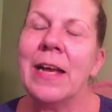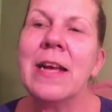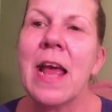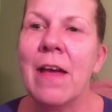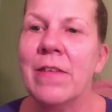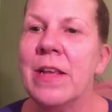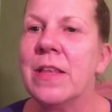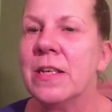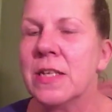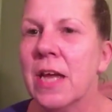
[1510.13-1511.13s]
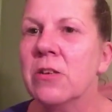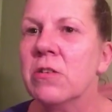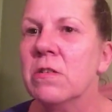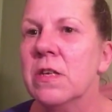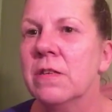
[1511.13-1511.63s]
didn't have anything
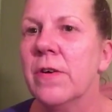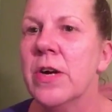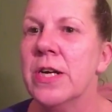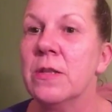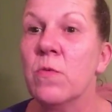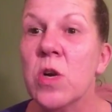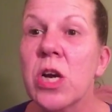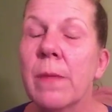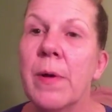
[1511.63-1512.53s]
scheduled as far as work,